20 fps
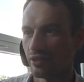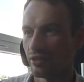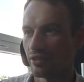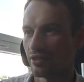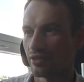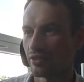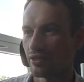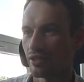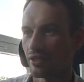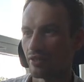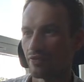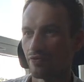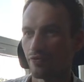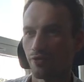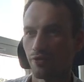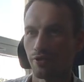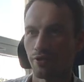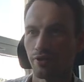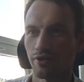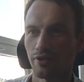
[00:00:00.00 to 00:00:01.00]
screen
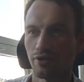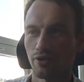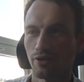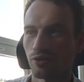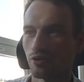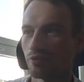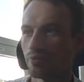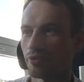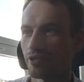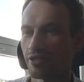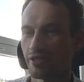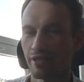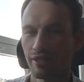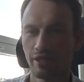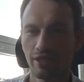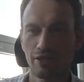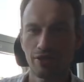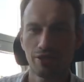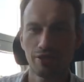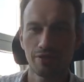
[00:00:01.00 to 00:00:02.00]
for code
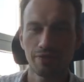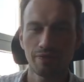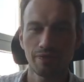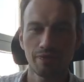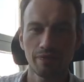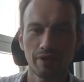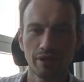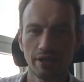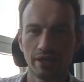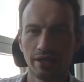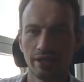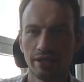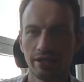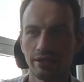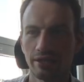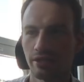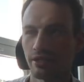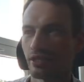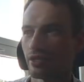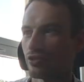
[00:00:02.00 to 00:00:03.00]
presentation,
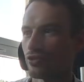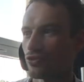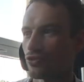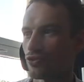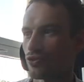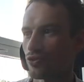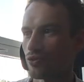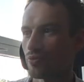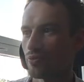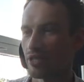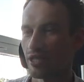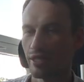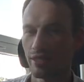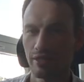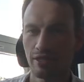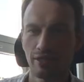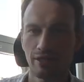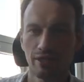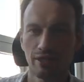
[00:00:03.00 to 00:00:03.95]
and that should be it.